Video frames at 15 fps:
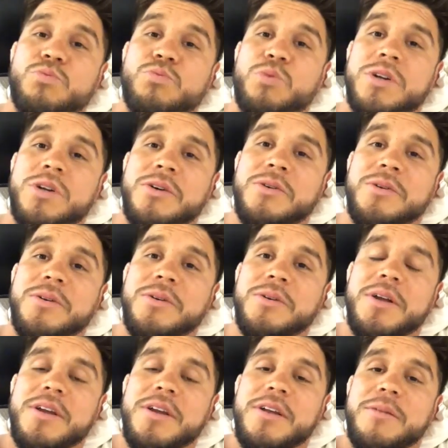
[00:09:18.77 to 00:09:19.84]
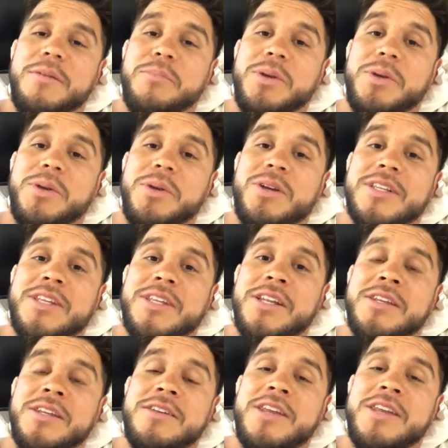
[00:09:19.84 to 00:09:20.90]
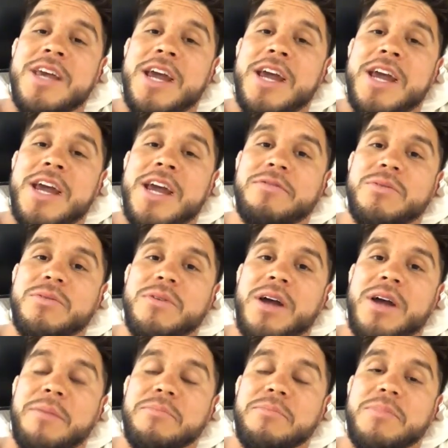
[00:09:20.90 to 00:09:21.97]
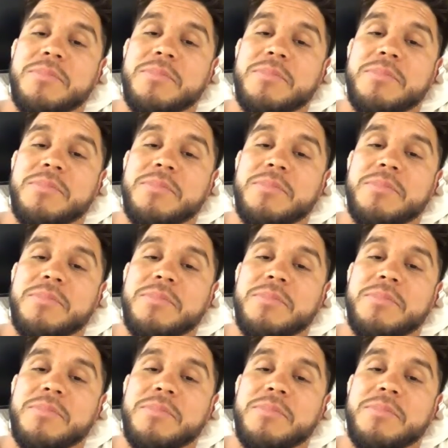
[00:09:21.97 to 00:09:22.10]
because at the end of the day, I do have to back it up. I do have to. I'm being